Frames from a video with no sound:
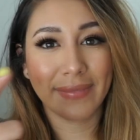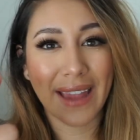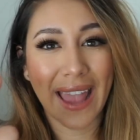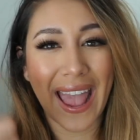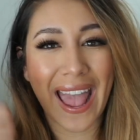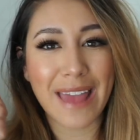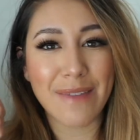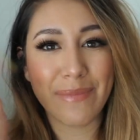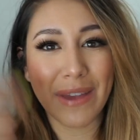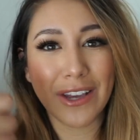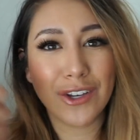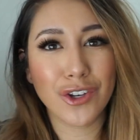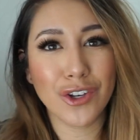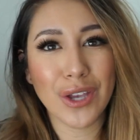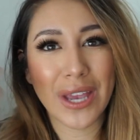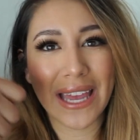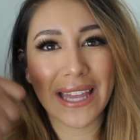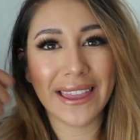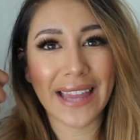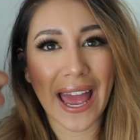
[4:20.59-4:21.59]
And make sure you
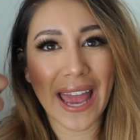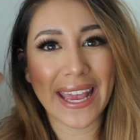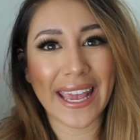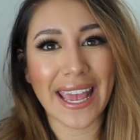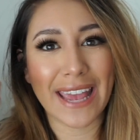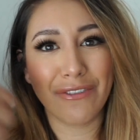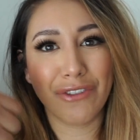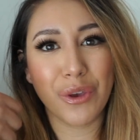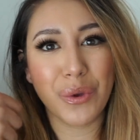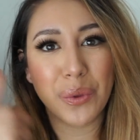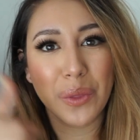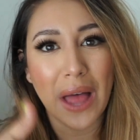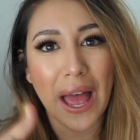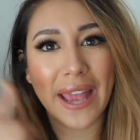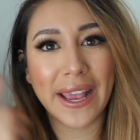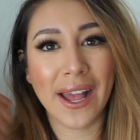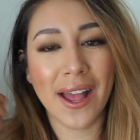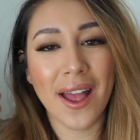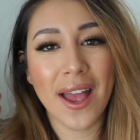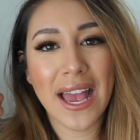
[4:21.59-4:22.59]
hit like if you
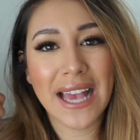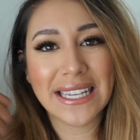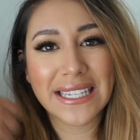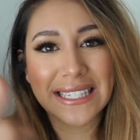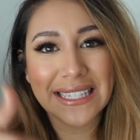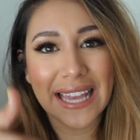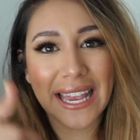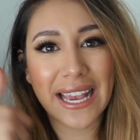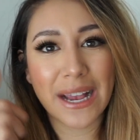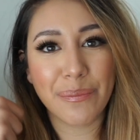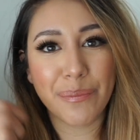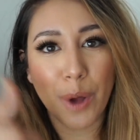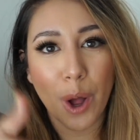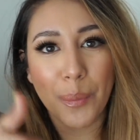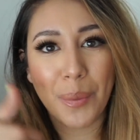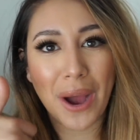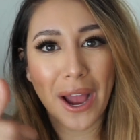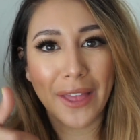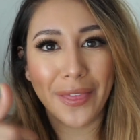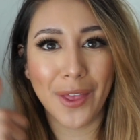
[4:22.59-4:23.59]
like snake ball
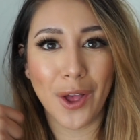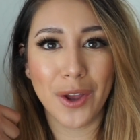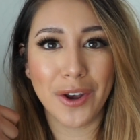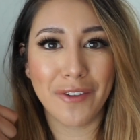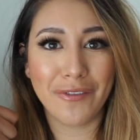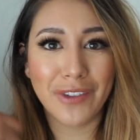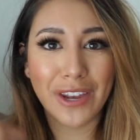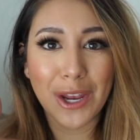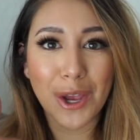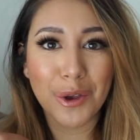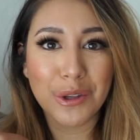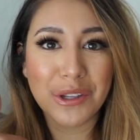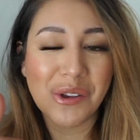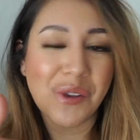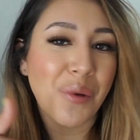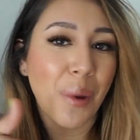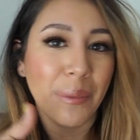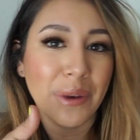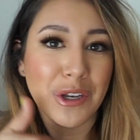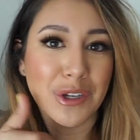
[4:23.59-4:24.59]
python videos and
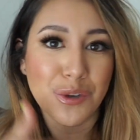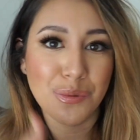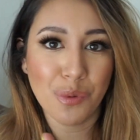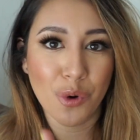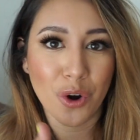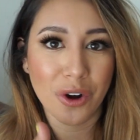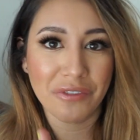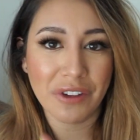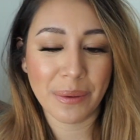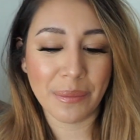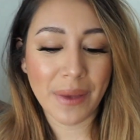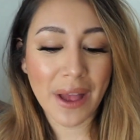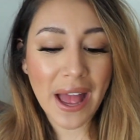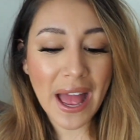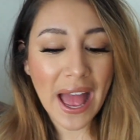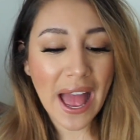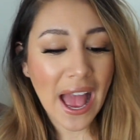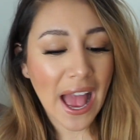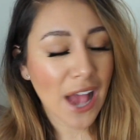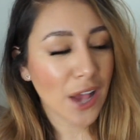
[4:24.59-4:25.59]
you want me to do more of them.
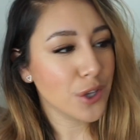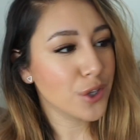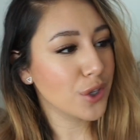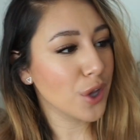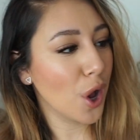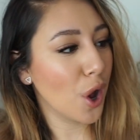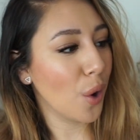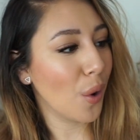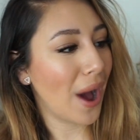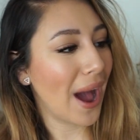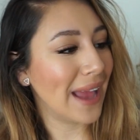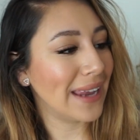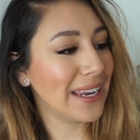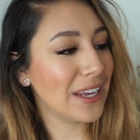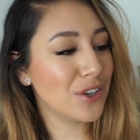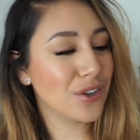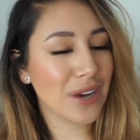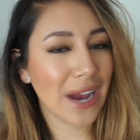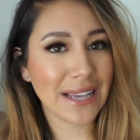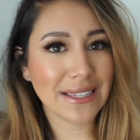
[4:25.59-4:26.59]
So I
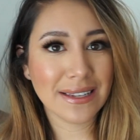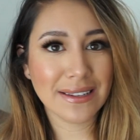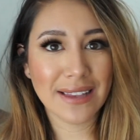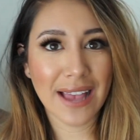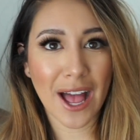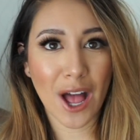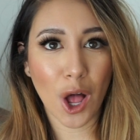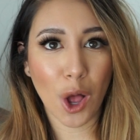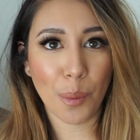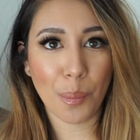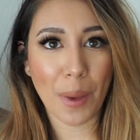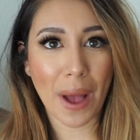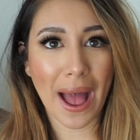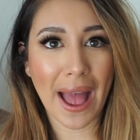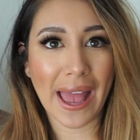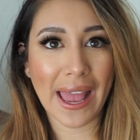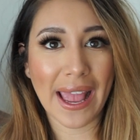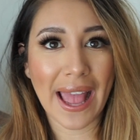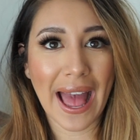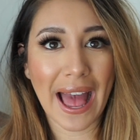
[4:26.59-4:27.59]
need you guys' help.
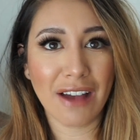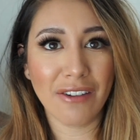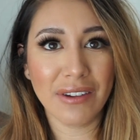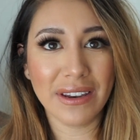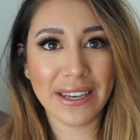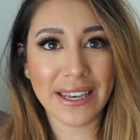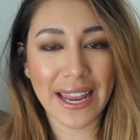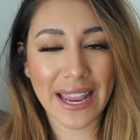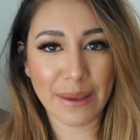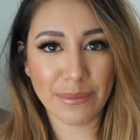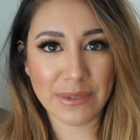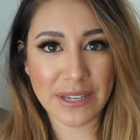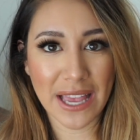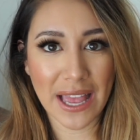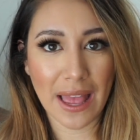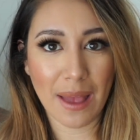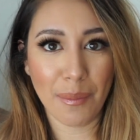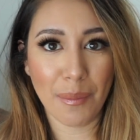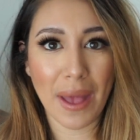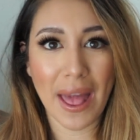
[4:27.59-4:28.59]
I haven't named
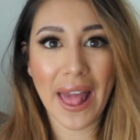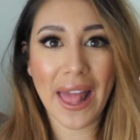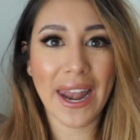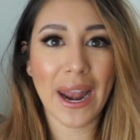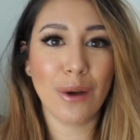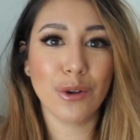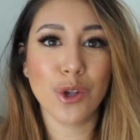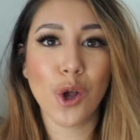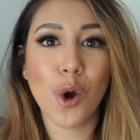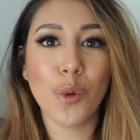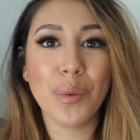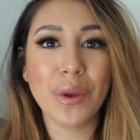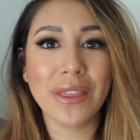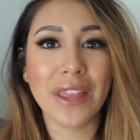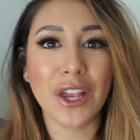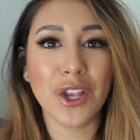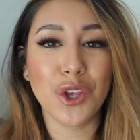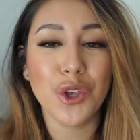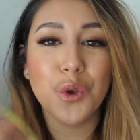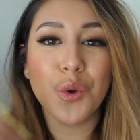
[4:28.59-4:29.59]
him, and I was hoping
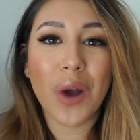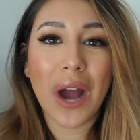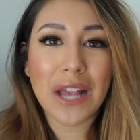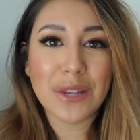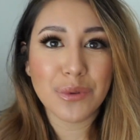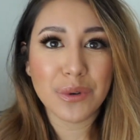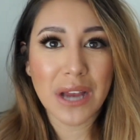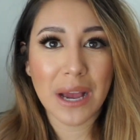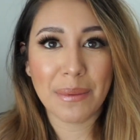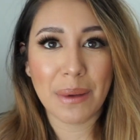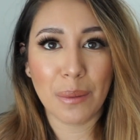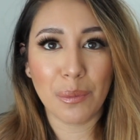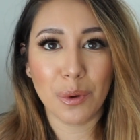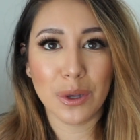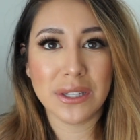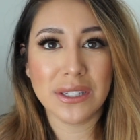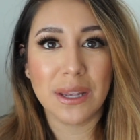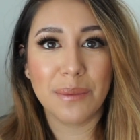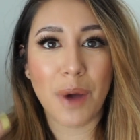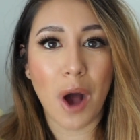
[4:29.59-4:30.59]
that you guys would come up
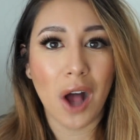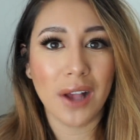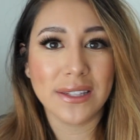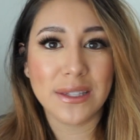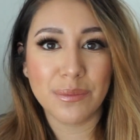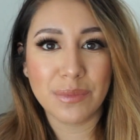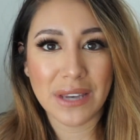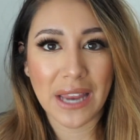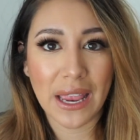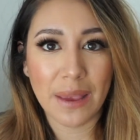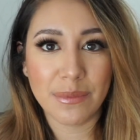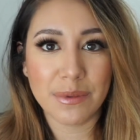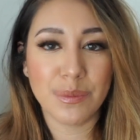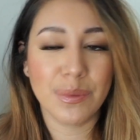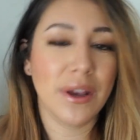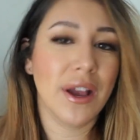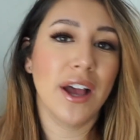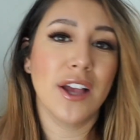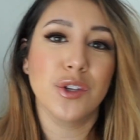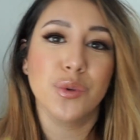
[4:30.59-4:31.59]
with some awesome names,
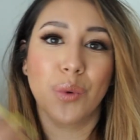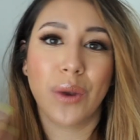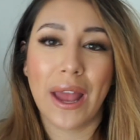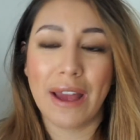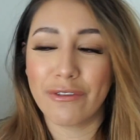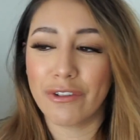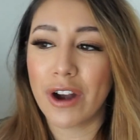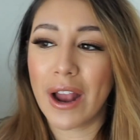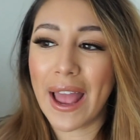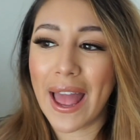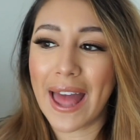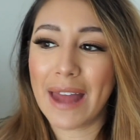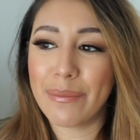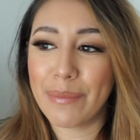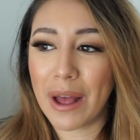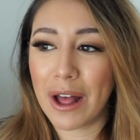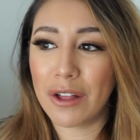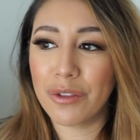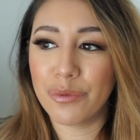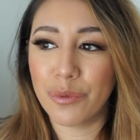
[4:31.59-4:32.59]
because whenever I had
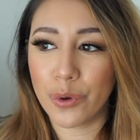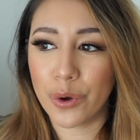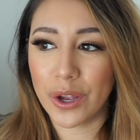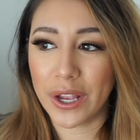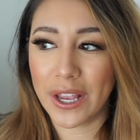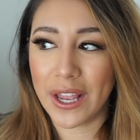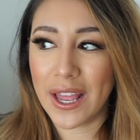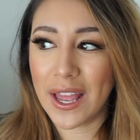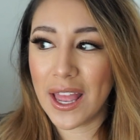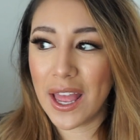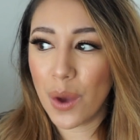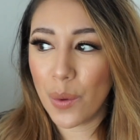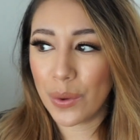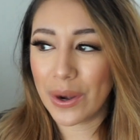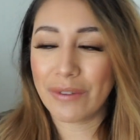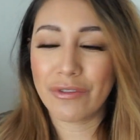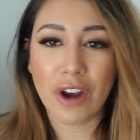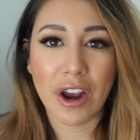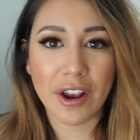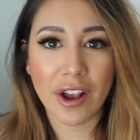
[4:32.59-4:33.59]
Malfoy,
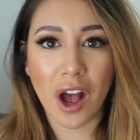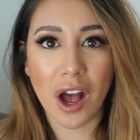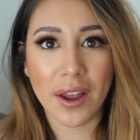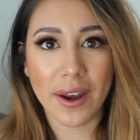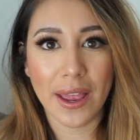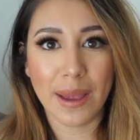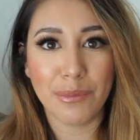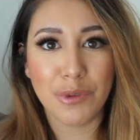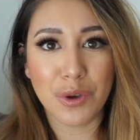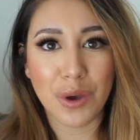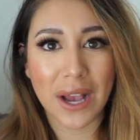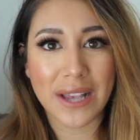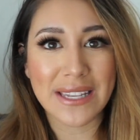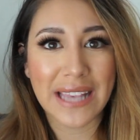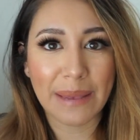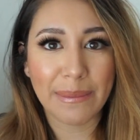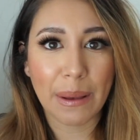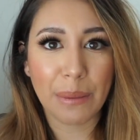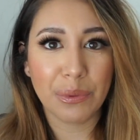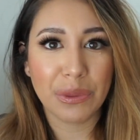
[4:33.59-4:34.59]
whenever I got him, you guys
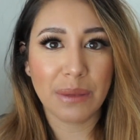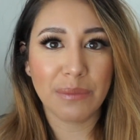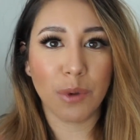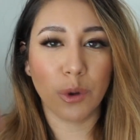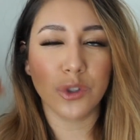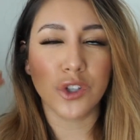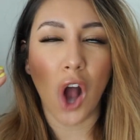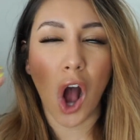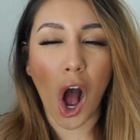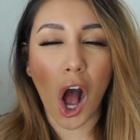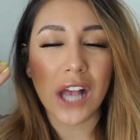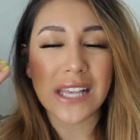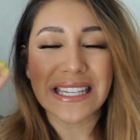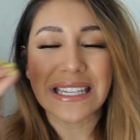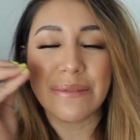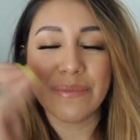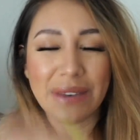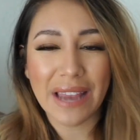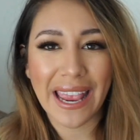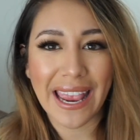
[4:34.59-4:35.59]
came up with the most
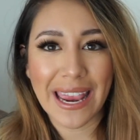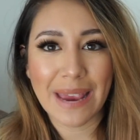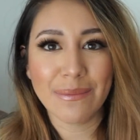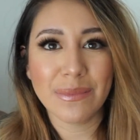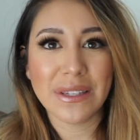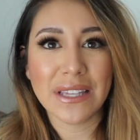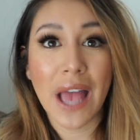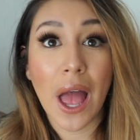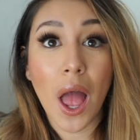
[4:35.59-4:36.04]
awesome names,